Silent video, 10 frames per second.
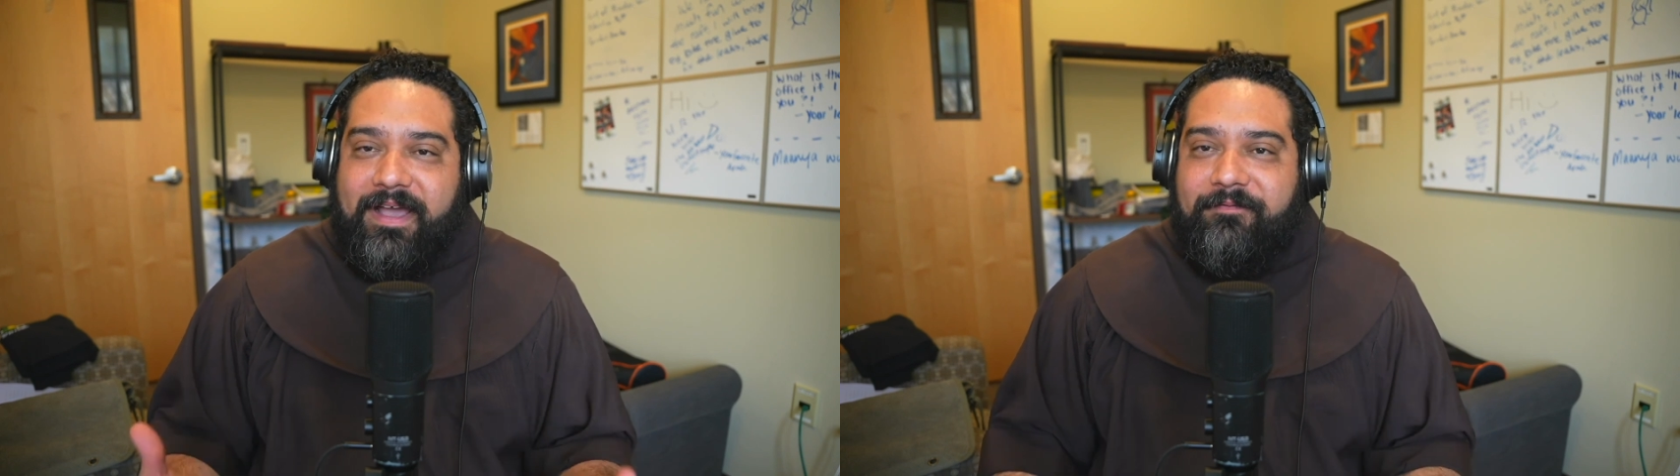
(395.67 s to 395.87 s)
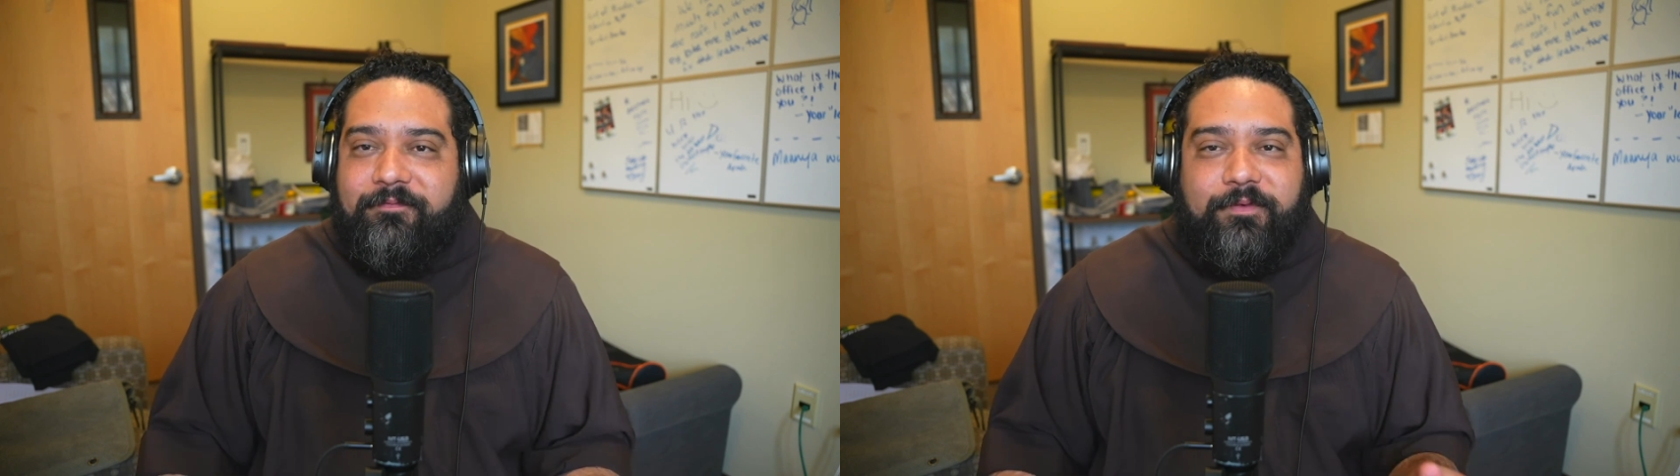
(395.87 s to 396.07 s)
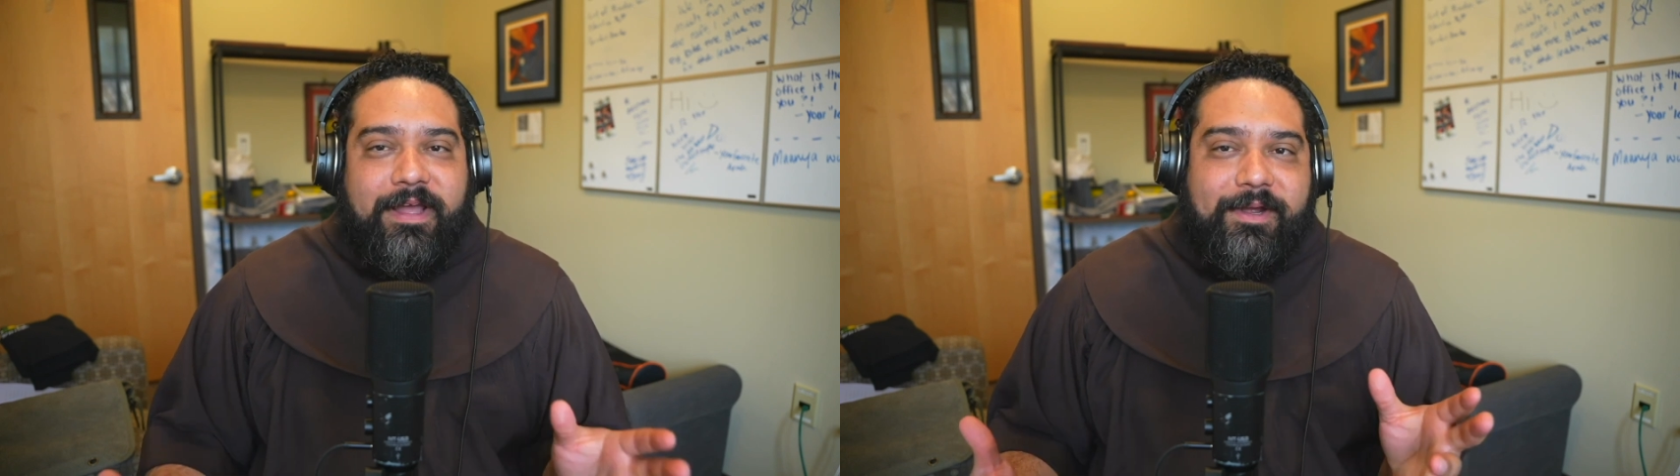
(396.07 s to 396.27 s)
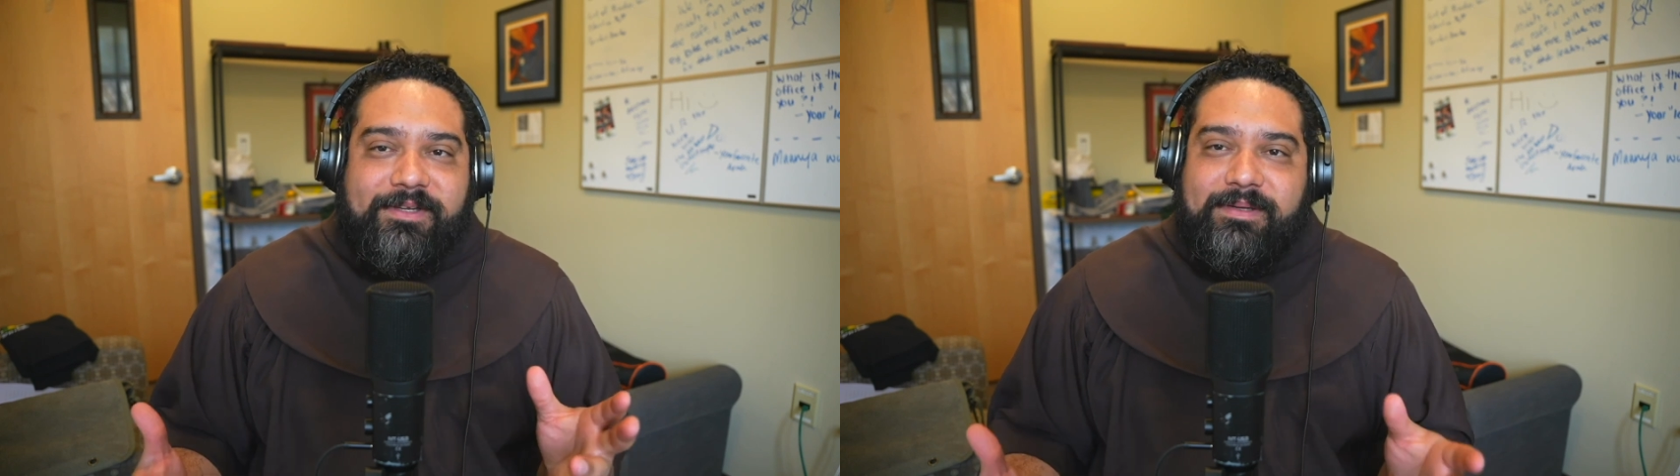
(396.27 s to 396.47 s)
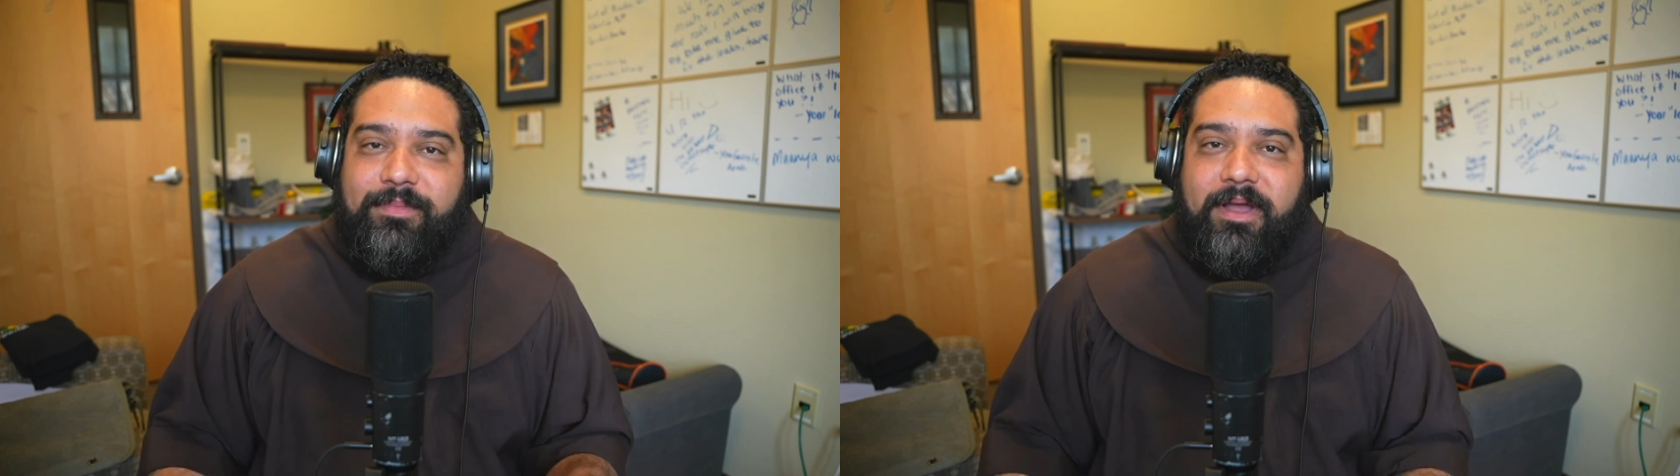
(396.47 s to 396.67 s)
have
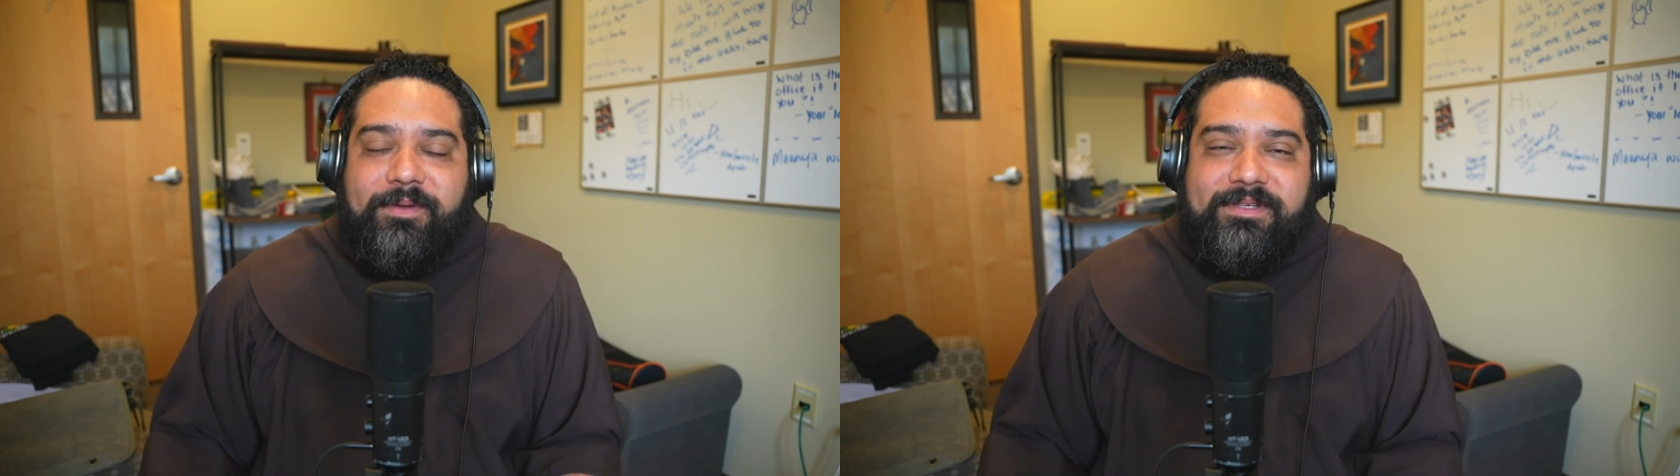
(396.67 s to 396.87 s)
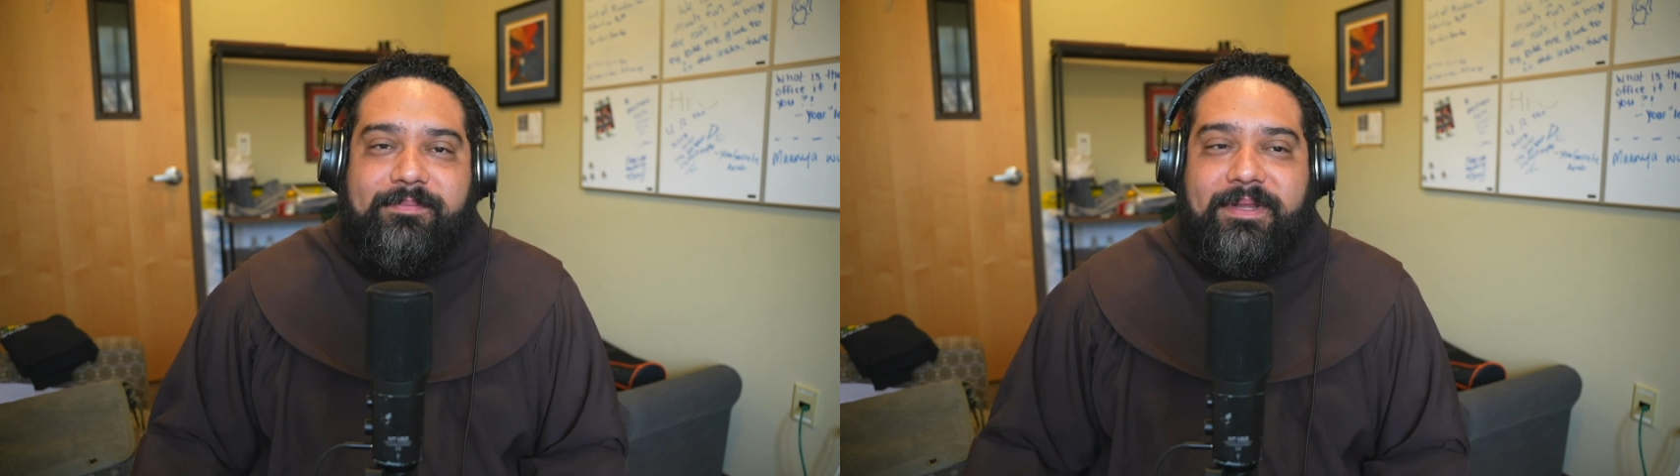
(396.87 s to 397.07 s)
friars and brothers in